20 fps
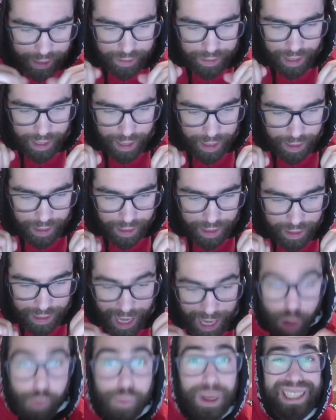uh,
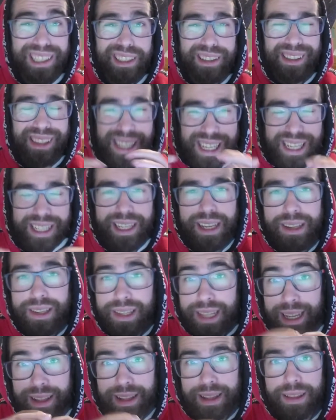how much this is
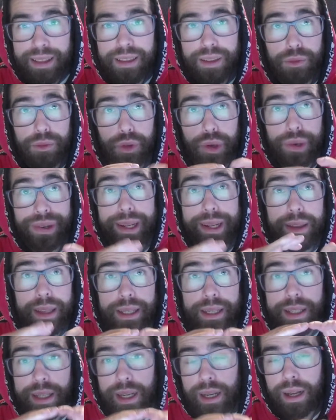needed during
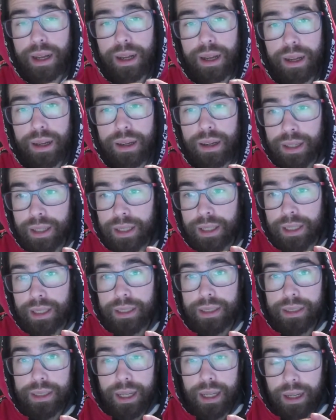this uh,
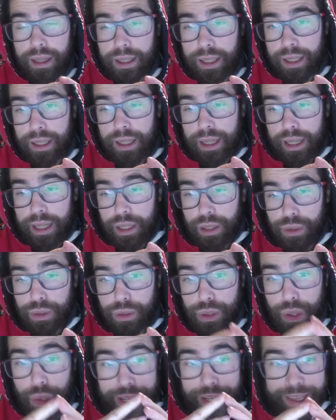
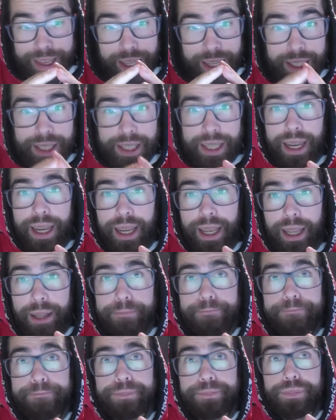during this
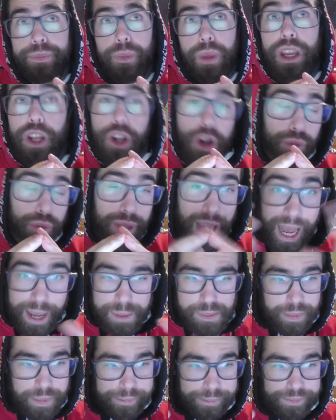um, you know,
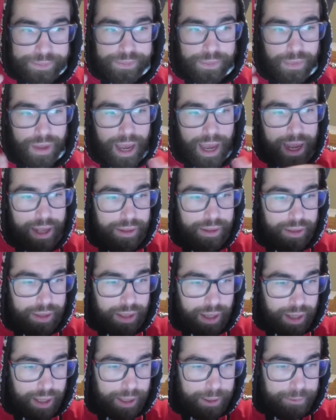time, and
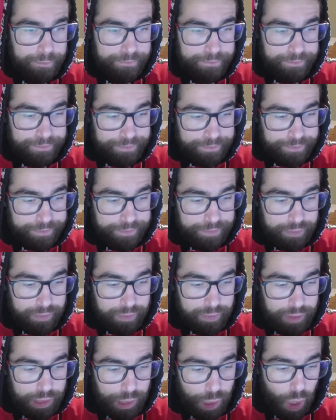um,
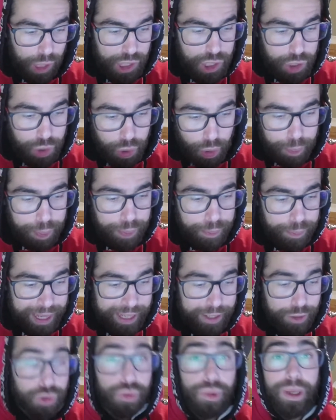you stop
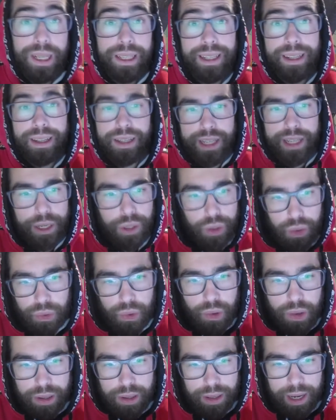being sweet and
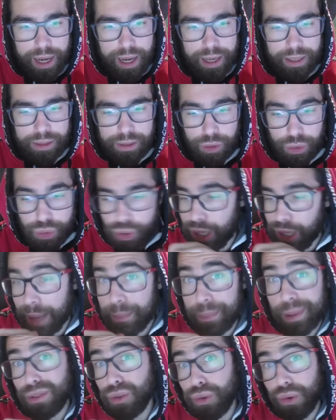insecure, and you
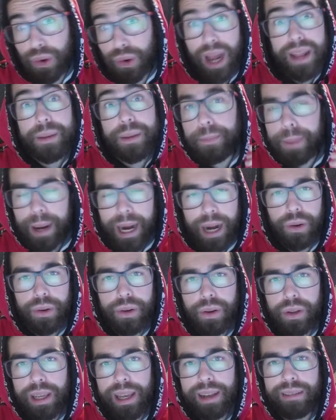step into your inner power,
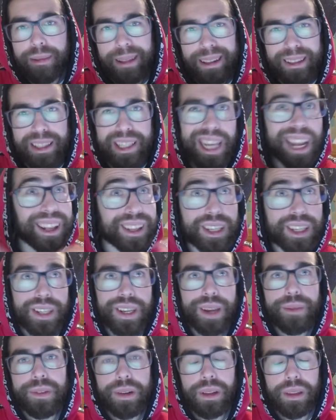okay, and that changes
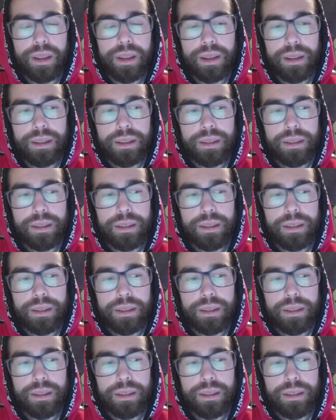everything.